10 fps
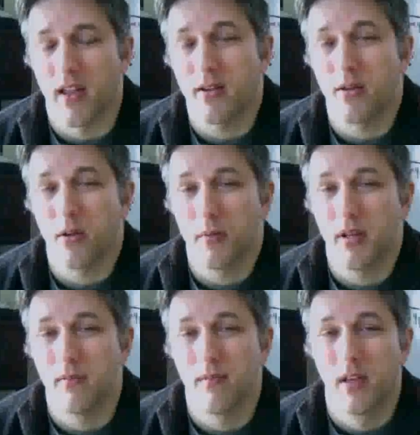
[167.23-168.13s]
know, I
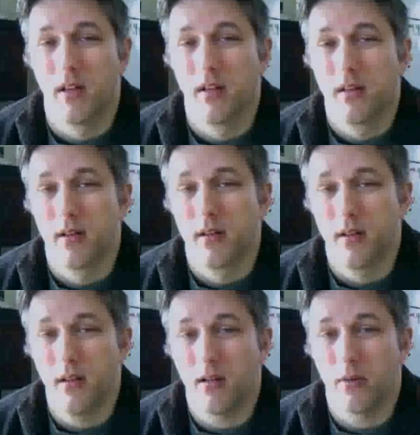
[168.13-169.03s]
mean,
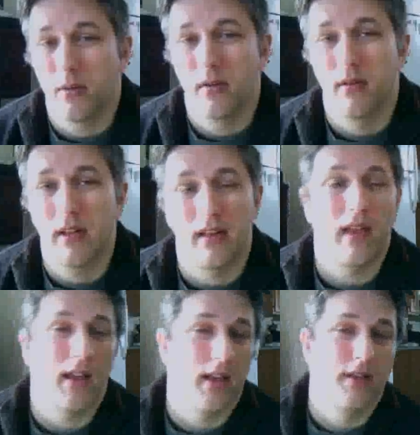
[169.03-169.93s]

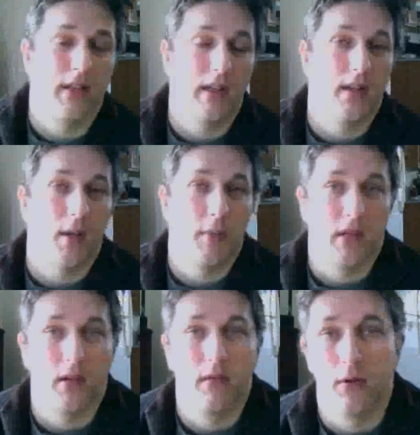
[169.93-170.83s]
that kind of thinking
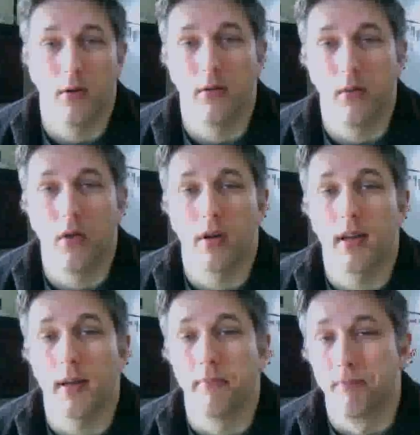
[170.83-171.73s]
dominated for a long
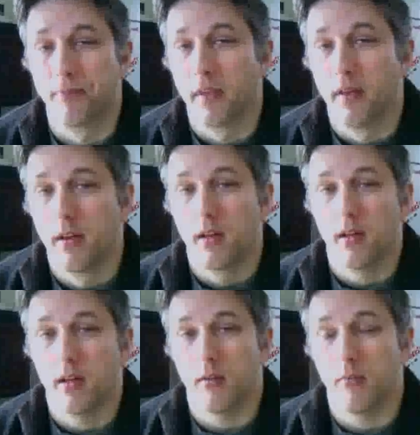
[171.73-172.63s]
time.
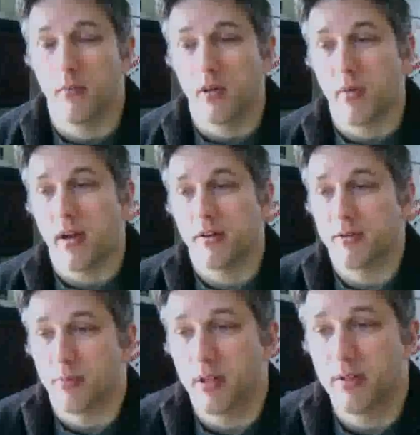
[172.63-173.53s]
The
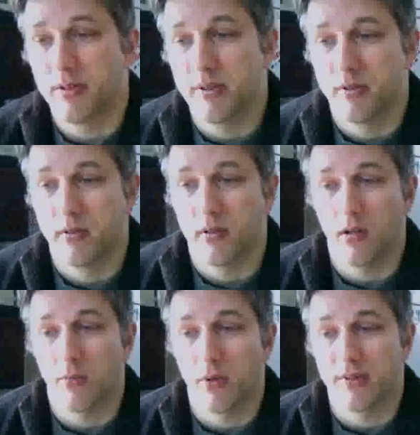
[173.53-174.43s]
Myers-Briggs,
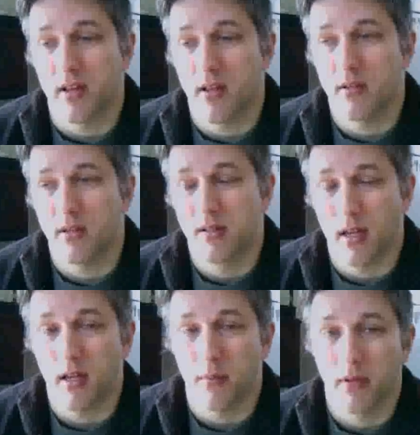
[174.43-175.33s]
personality type,